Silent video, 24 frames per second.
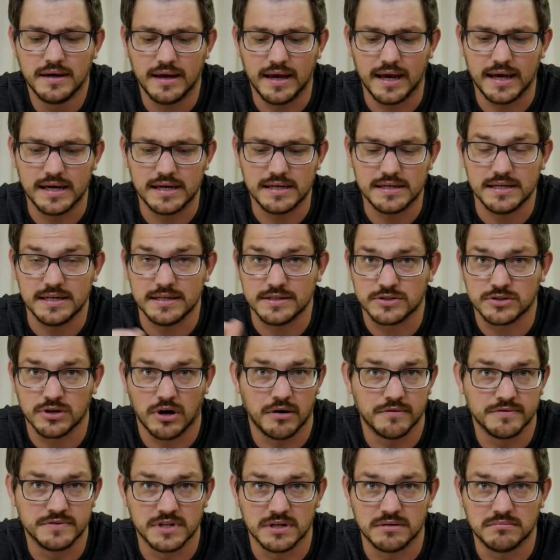and he
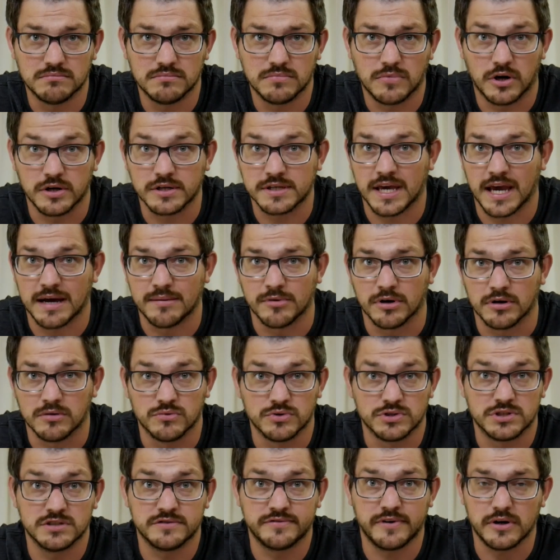solves them on camera,
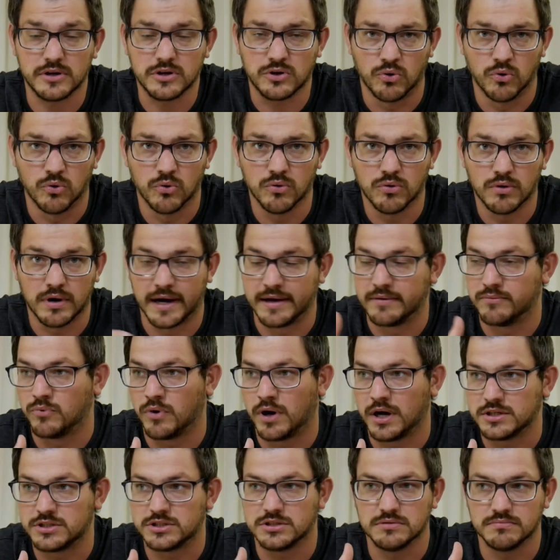which is very cool. I
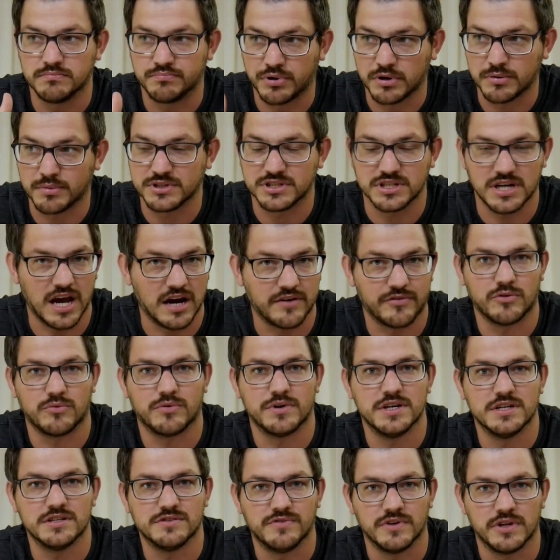watch pretty much every one
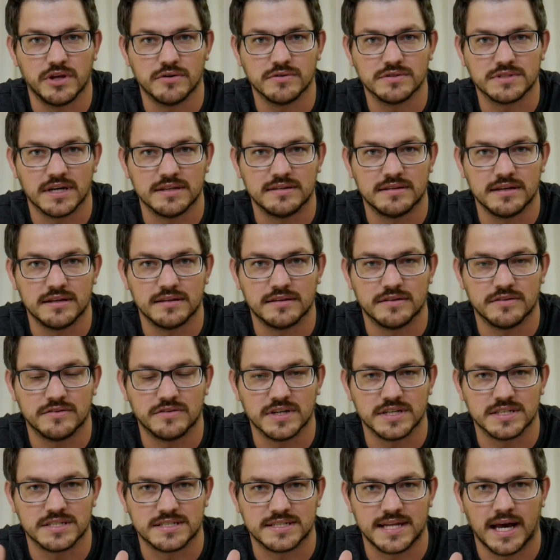of his videos. I think it's
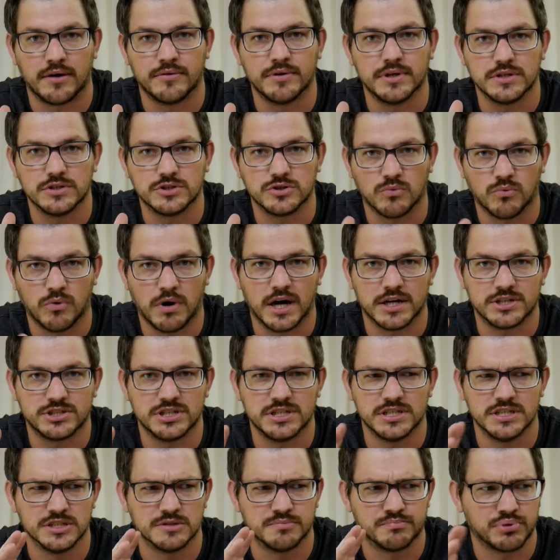astounding to watch
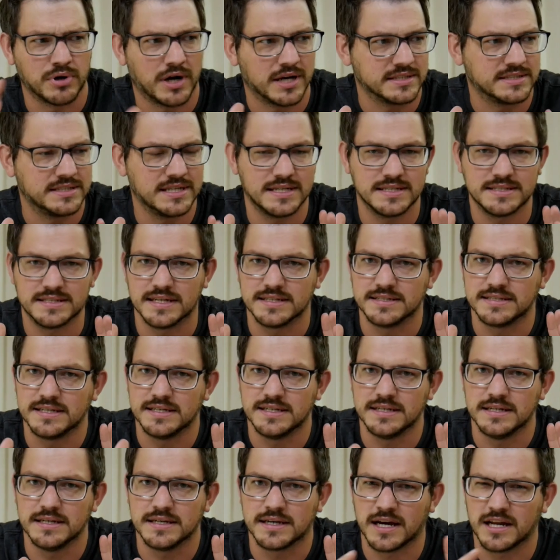his process as
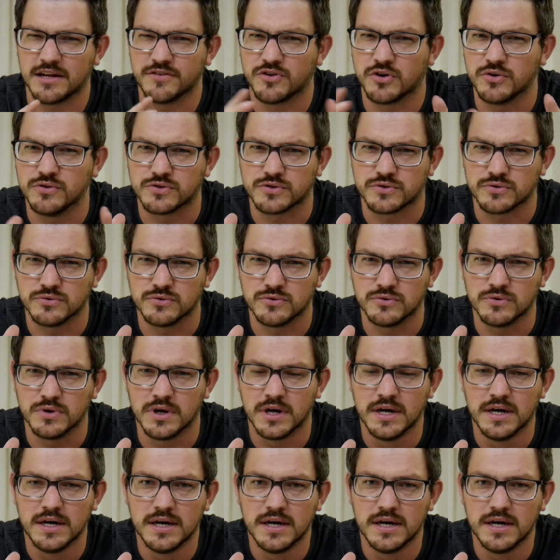he kind of goes through